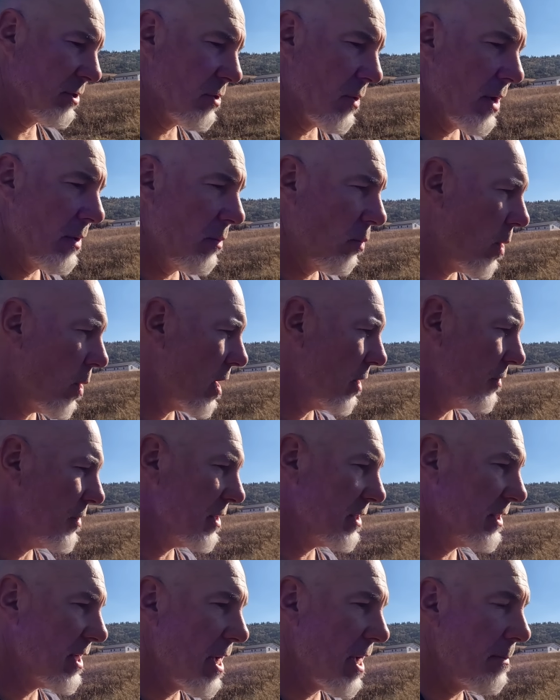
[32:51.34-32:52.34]
go ahead and weld
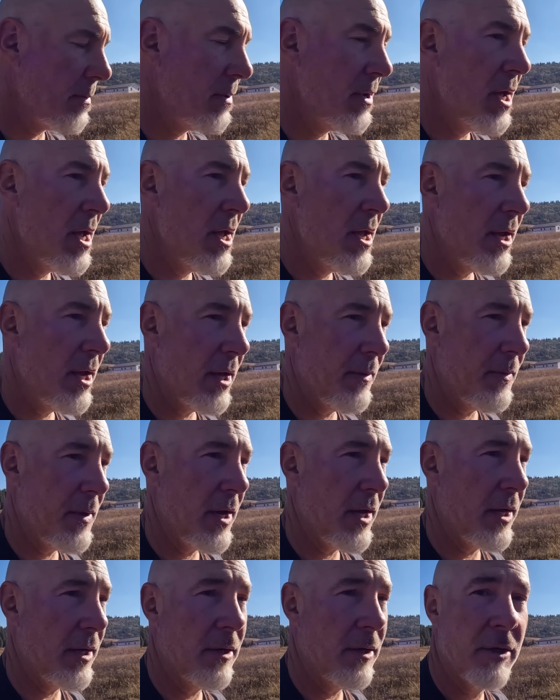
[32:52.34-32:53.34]
this up and
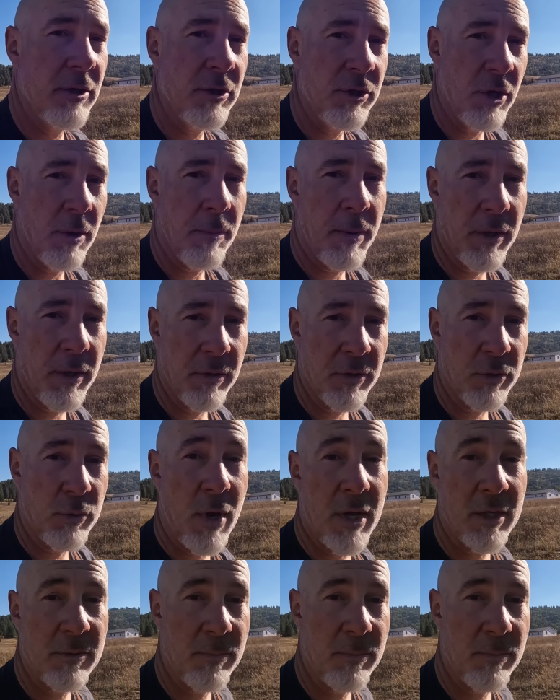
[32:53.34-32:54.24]
then jump on those cross